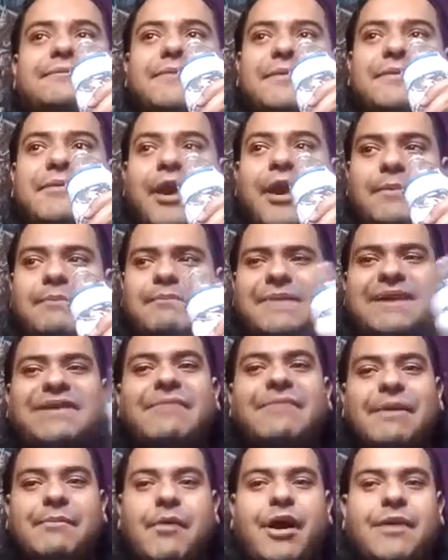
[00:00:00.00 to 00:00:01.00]
My
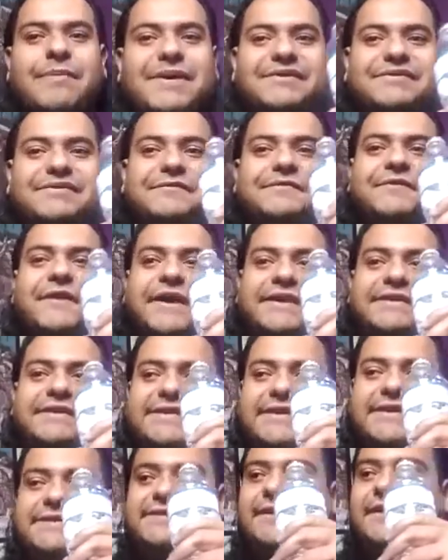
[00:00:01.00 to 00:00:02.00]
mom has a fucking
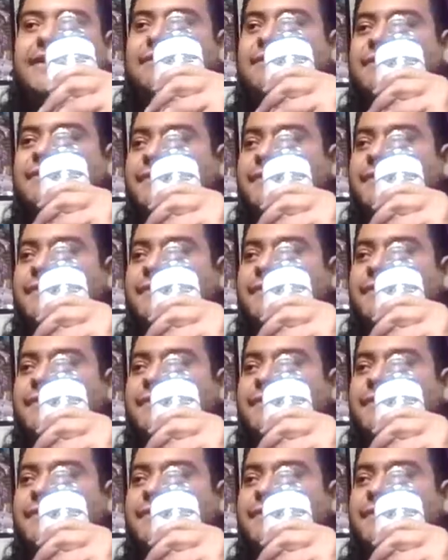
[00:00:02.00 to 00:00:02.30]
TikTok.